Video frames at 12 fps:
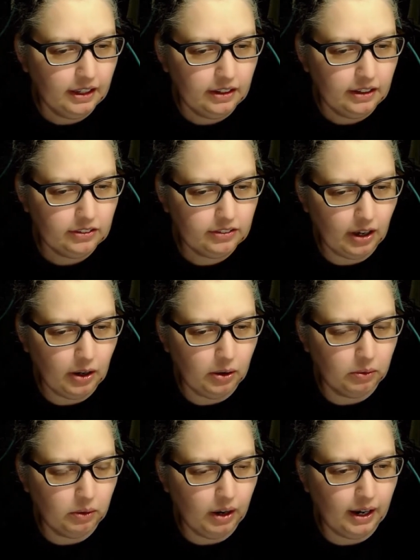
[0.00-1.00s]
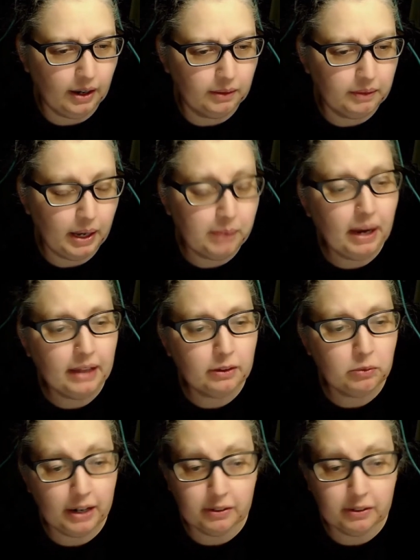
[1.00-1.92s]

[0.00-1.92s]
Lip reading: So, and by the way,